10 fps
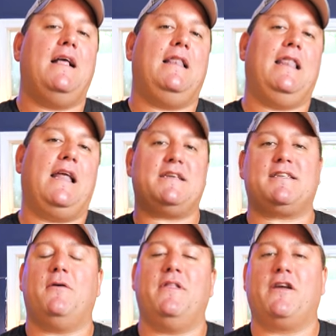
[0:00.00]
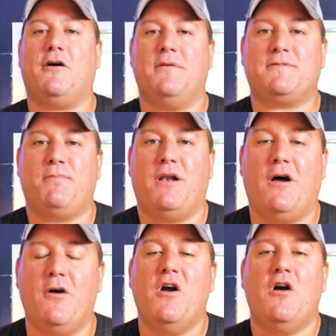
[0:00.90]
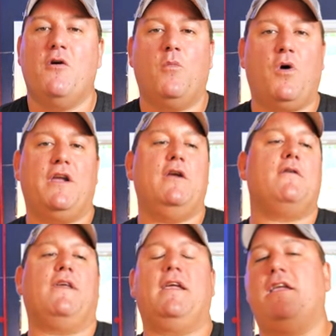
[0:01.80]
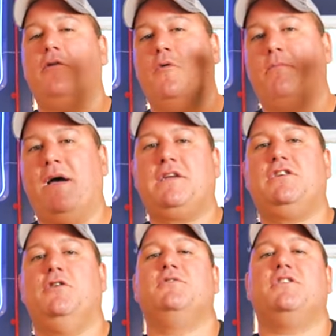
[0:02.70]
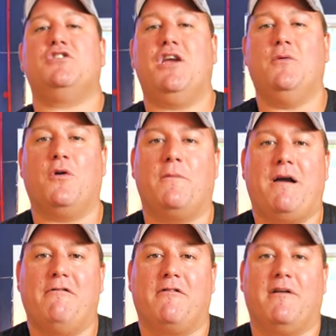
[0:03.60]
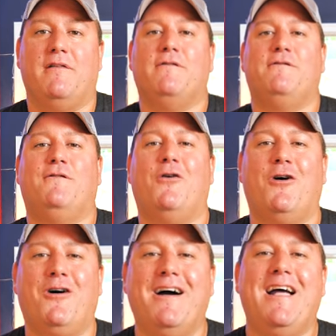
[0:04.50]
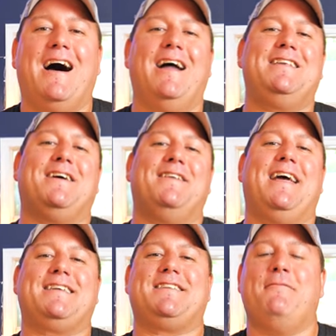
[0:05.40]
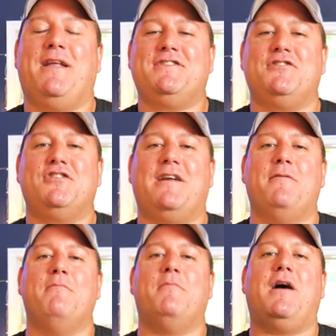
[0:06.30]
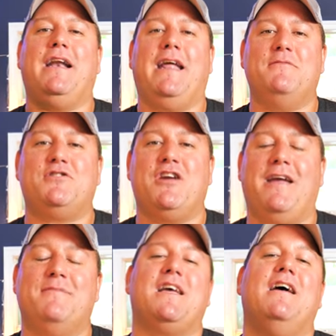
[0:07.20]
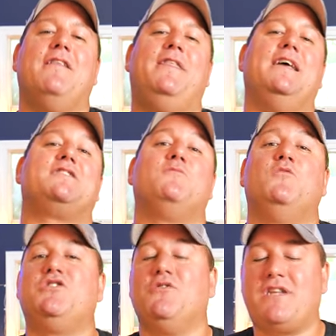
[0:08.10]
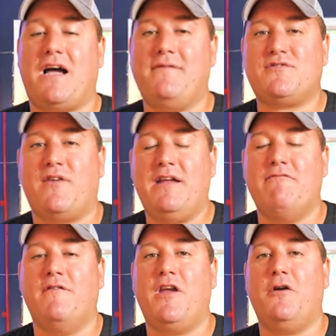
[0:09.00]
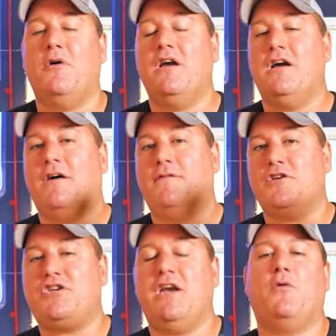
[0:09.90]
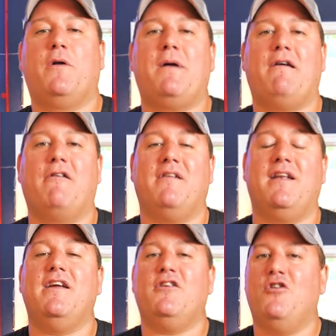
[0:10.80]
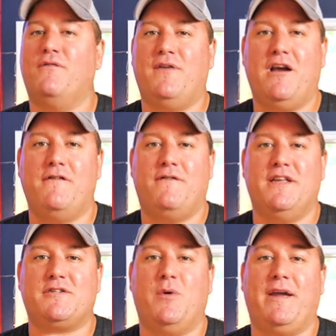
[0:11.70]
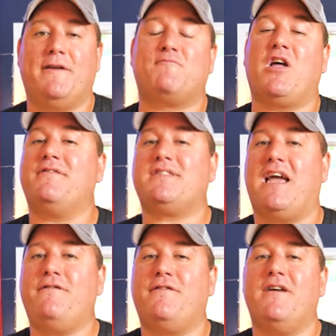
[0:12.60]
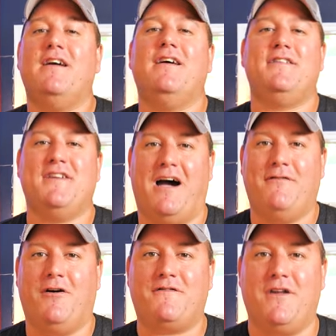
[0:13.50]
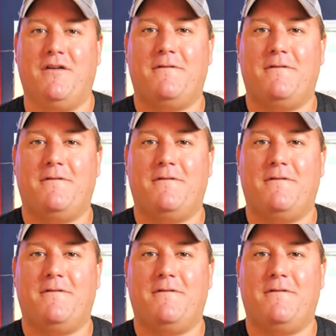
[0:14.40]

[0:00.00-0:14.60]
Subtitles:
Let us know in the comments below what you think you would best use the Shearwater Peregrine for. Until next time, ladies and gentlemen, my name's James. This was your Divers Ready review of the Shearwater Peregrine, your video for this week. Dive safe, dive often.